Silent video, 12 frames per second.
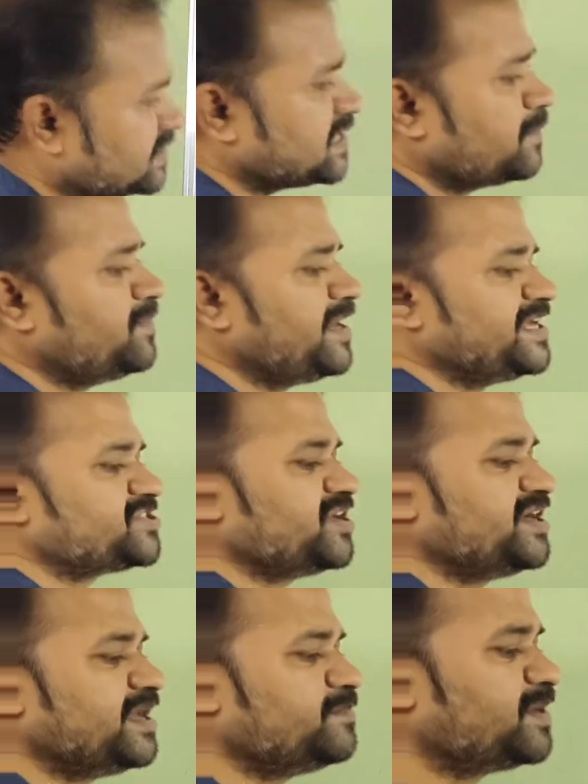Some
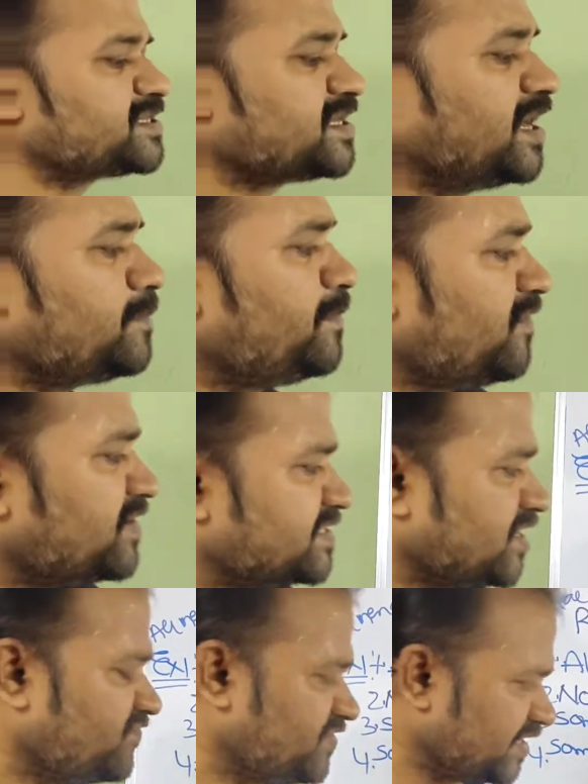rational numbers are powers
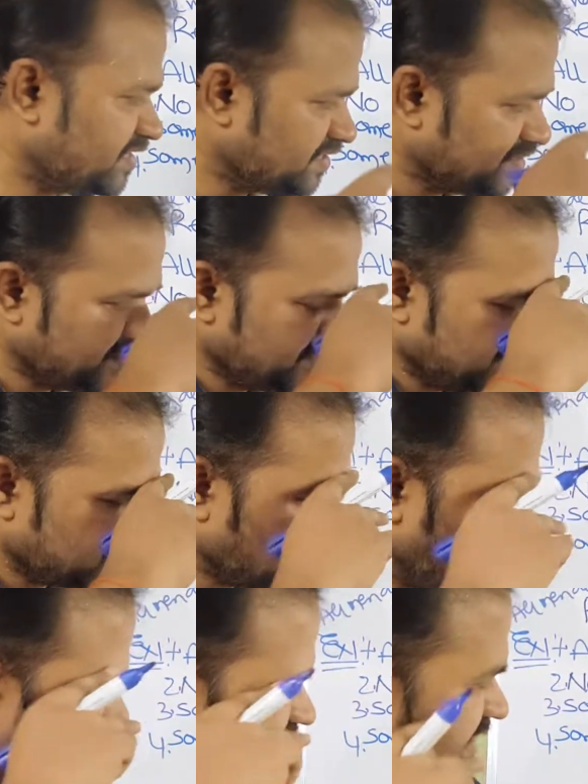of 3. So
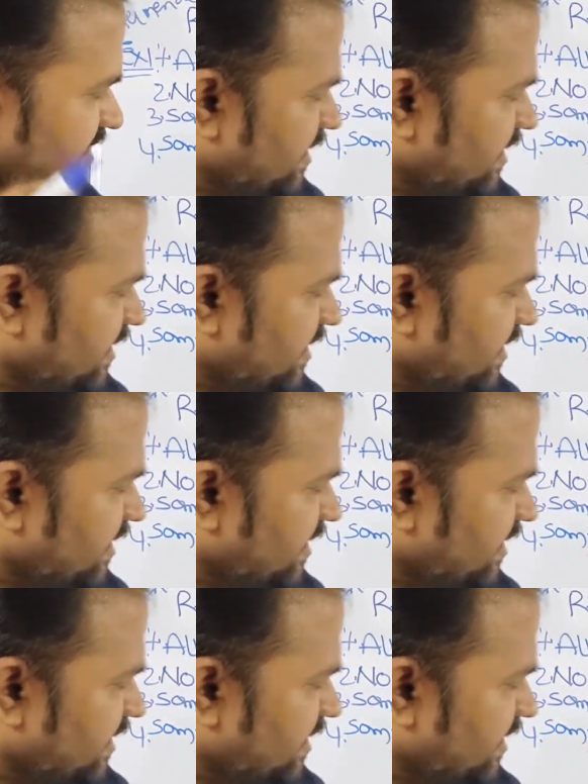if you see